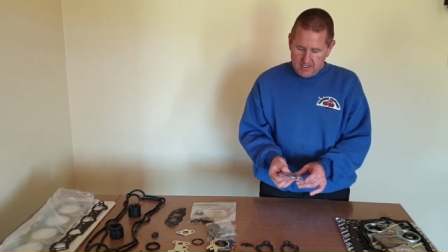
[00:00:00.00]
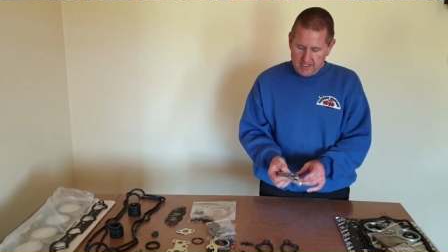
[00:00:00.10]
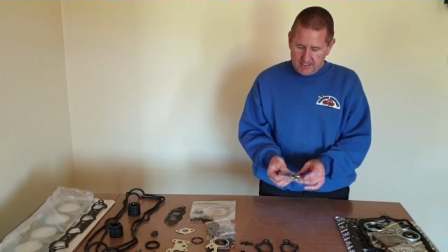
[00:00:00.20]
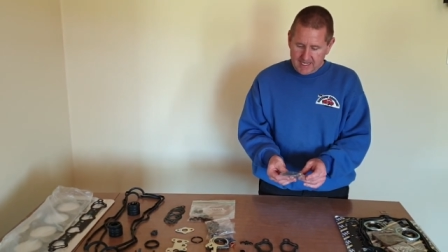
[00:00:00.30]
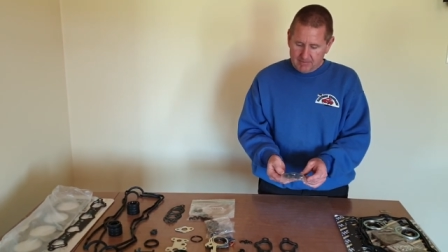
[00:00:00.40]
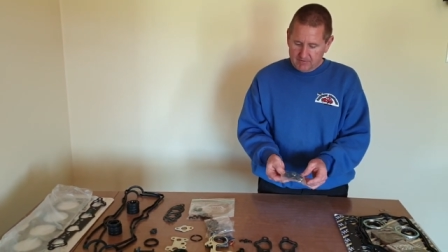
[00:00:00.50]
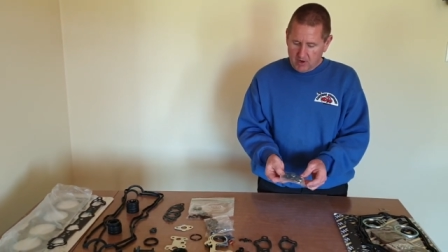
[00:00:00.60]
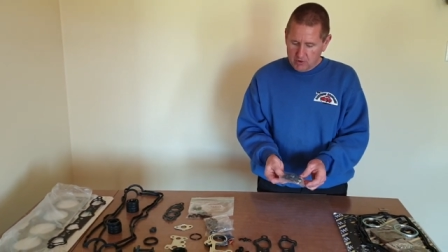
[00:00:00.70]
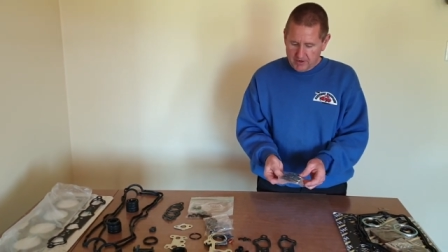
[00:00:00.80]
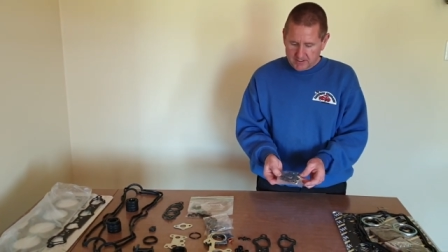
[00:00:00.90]
and a couple of
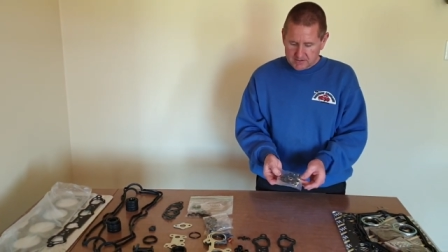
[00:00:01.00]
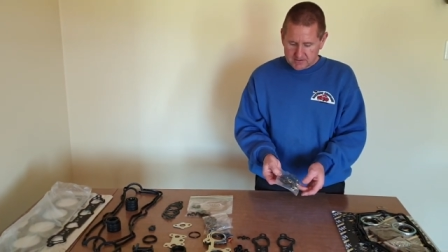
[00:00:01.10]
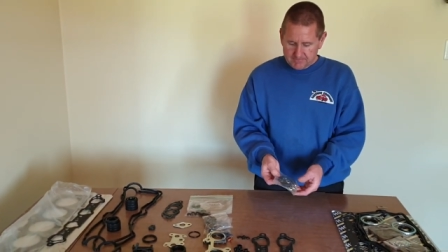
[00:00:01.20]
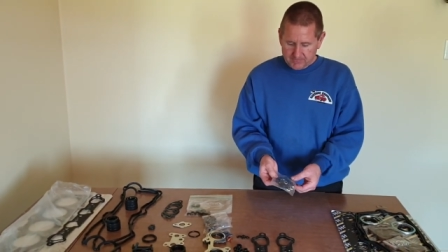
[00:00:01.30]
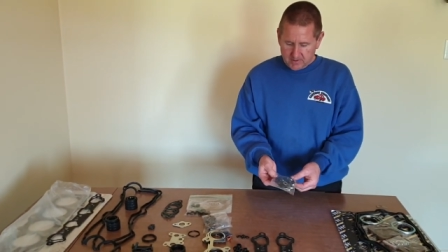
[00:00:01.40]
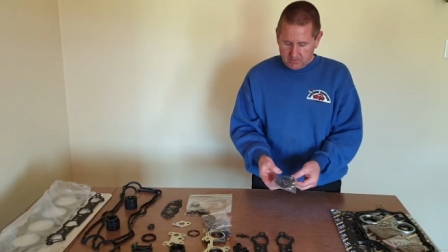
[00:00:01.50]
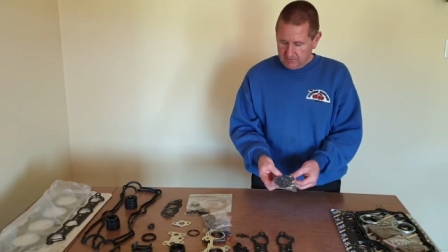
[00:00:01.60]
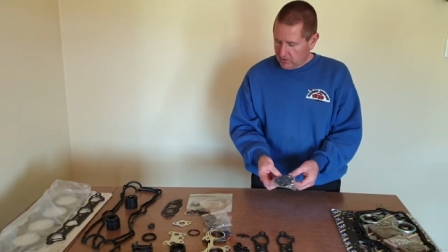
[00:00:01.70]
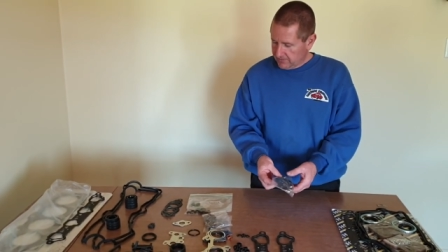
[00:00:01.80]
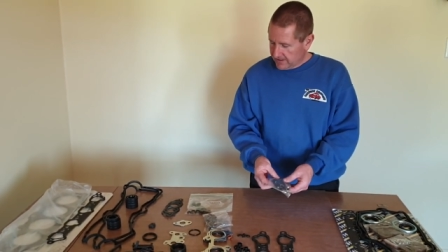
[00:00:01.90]
O-rings.
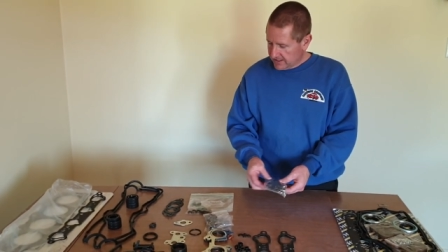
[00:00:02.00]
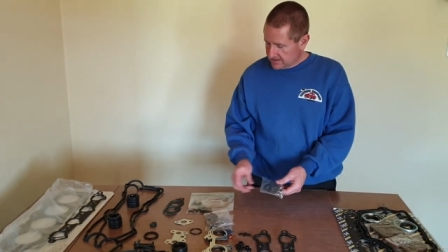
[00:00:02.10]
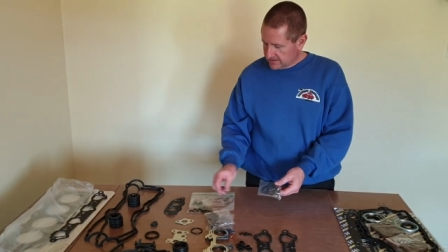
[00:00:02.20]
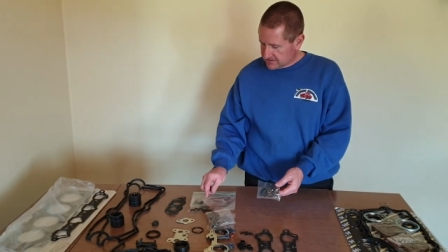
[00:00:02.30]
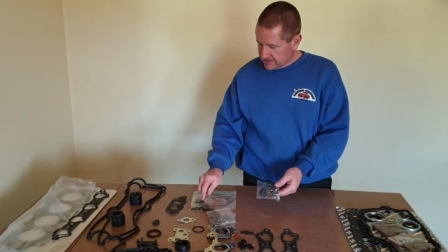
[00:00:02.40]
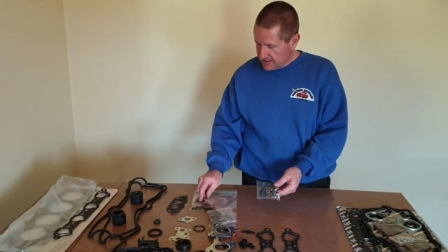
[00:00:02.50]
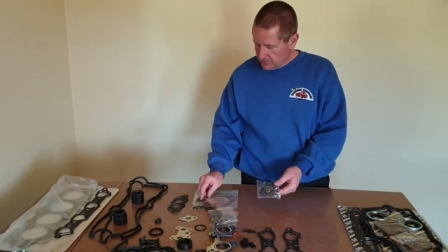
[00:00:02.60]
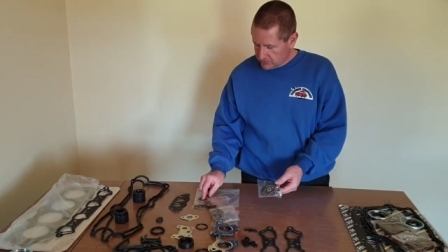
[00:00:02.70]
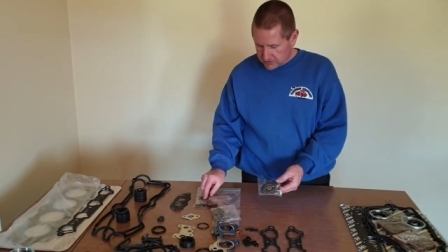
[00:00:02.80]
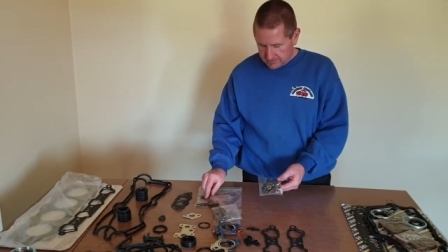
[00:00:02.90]
We've got the
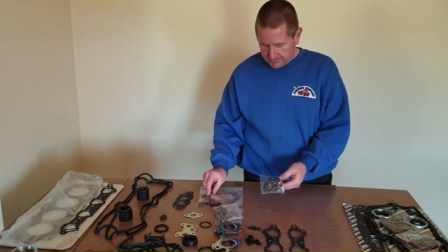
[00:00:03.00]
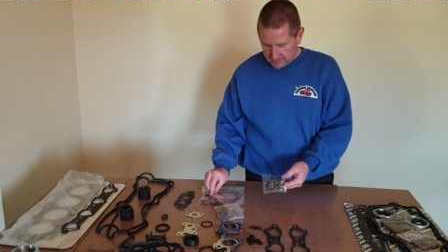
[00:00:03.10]
seals